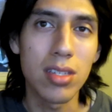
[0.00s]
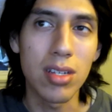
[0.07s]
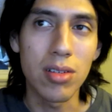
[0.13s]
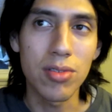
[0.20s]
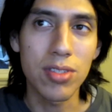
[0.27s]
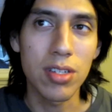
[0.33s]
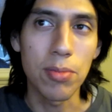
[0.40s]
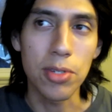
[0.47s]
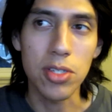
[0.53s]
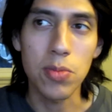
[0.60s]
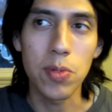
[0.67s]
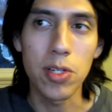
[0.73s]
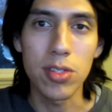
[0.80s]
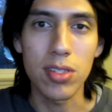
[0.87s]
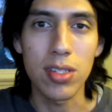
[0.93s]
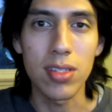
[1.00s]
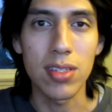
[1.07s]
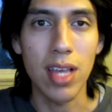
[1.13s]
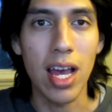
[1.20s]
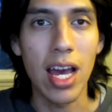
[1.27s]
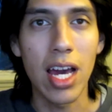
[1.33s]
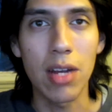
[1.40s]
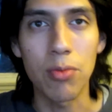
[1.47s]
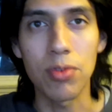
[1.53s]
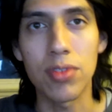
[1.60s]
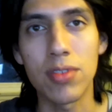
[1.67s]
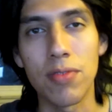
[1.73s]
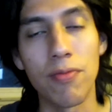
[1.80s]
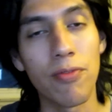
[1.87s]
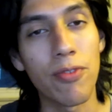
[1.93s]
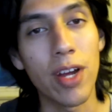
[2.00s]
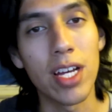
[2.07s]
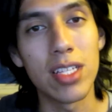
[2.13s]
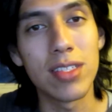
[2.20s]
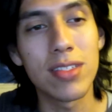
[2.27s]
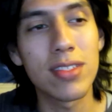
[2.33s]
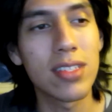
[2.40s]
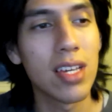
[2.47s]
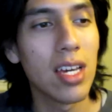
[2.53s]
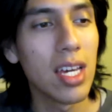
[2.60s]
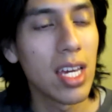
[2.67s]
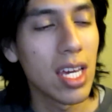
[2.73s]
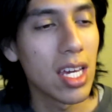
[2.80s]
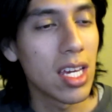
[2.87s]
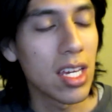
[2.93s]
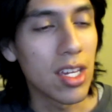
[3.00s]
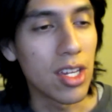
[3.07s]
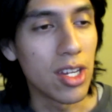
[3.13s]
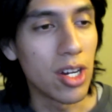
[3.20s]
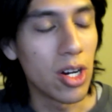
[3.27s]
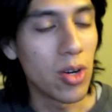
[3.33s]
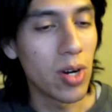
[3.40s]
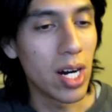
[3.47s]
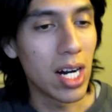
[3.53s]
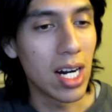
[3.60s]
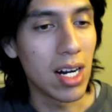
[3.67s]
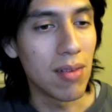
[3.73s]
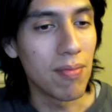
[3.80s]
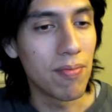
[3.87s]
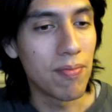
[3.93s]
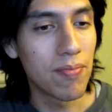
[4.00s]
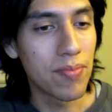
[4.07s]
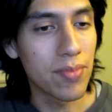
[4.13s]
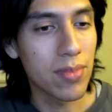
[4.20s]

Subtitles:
some experiences I had with some friends, and